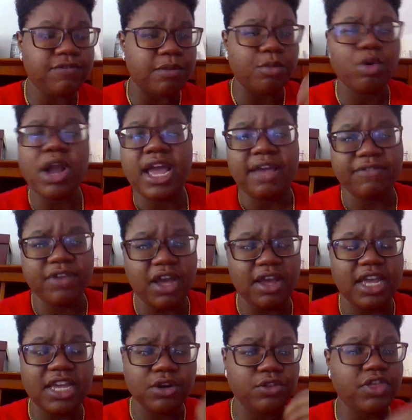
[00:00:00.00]
the more I have
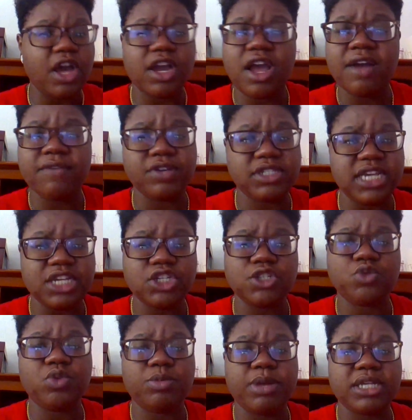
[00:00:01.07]
inner thought
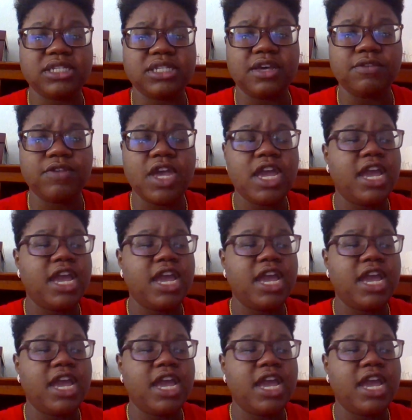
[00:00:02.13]
conversations with myself,